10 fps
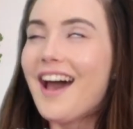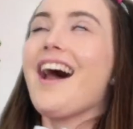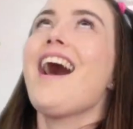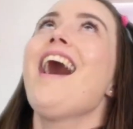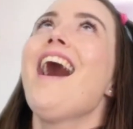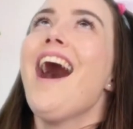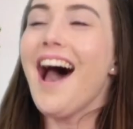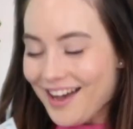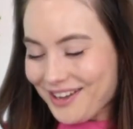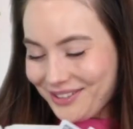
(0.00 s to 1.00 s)
I love
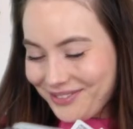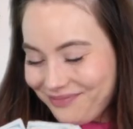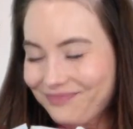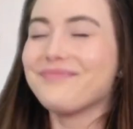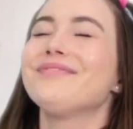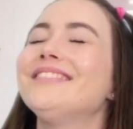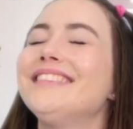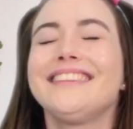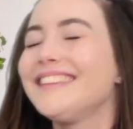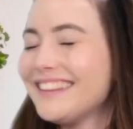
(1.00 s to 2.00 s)
the smell of money!